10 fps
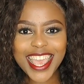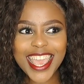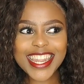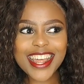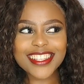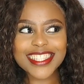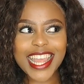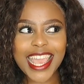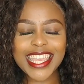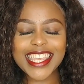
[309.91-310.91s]
And I was
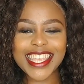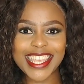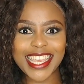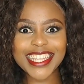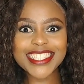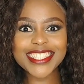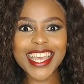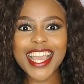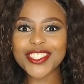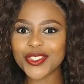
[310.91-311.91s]
like, yes,
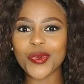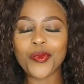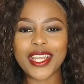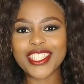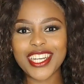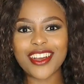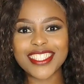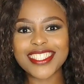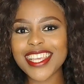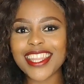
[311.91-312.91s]
I do wear
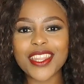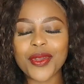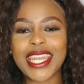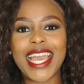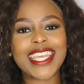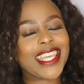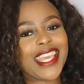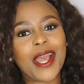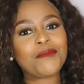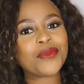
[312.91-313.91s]
trousers. And they were like,
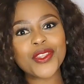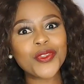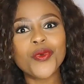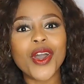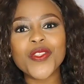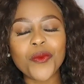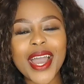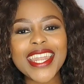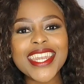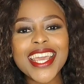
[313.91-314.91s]
yeah, you are the
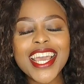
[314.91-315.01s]
one.